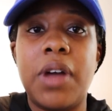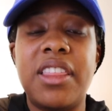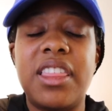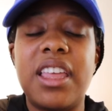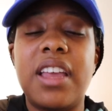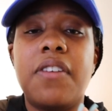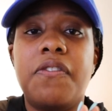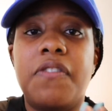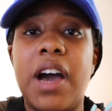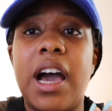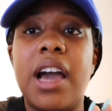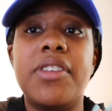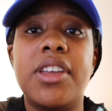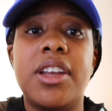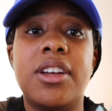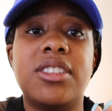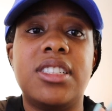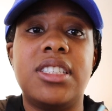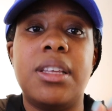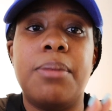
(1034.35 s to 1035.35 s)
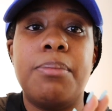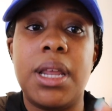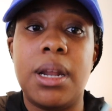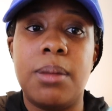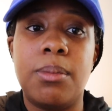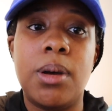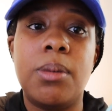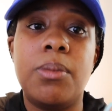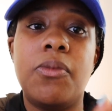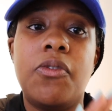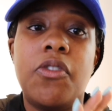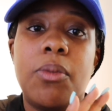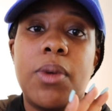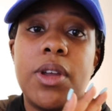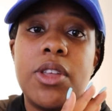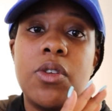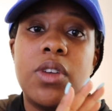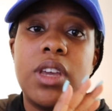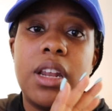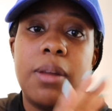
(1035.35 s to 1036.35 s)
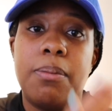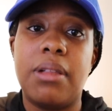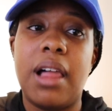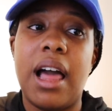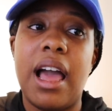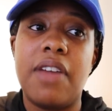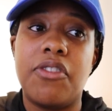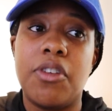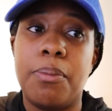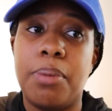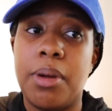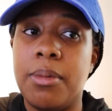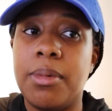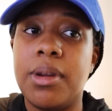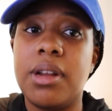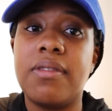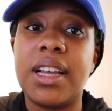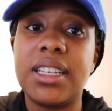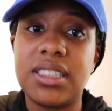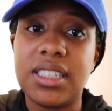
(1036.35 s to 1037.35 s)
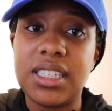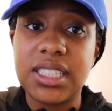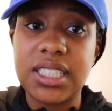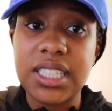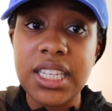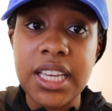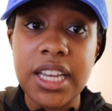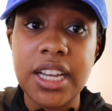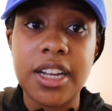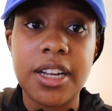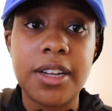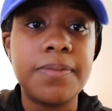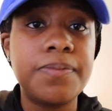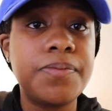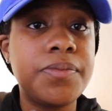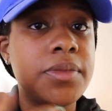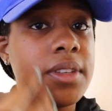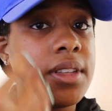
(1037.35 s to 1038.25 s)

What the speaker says: I think 5 years is the minimum for when you can apply for permanent residency here.